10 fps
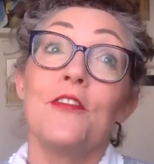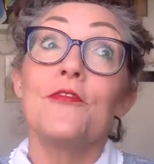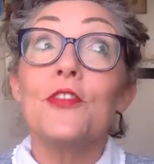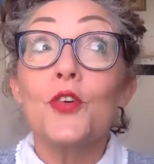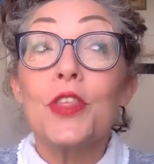
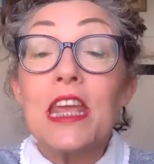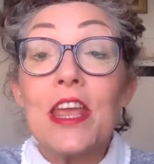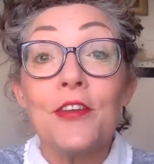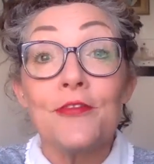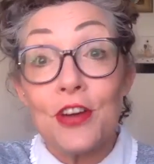for
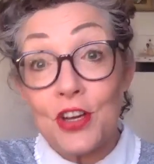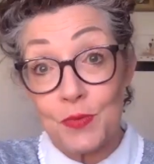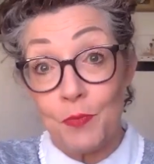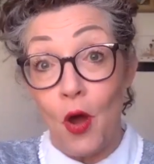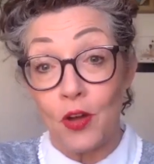the
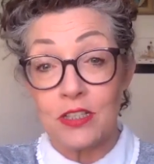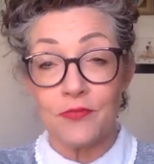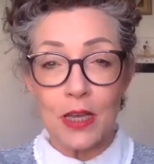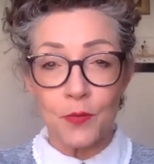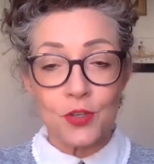first part of
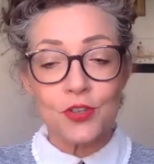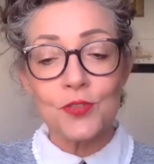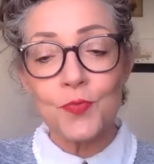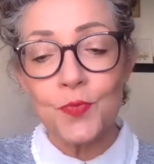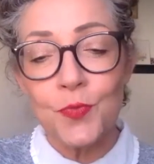it,
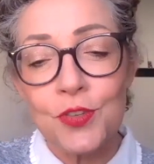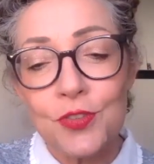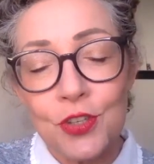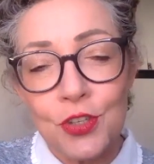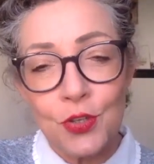which was
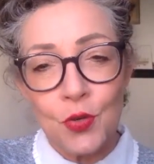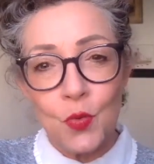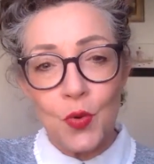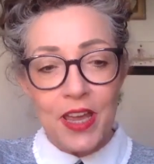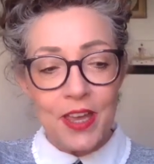to do
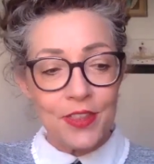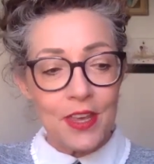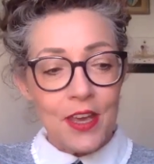with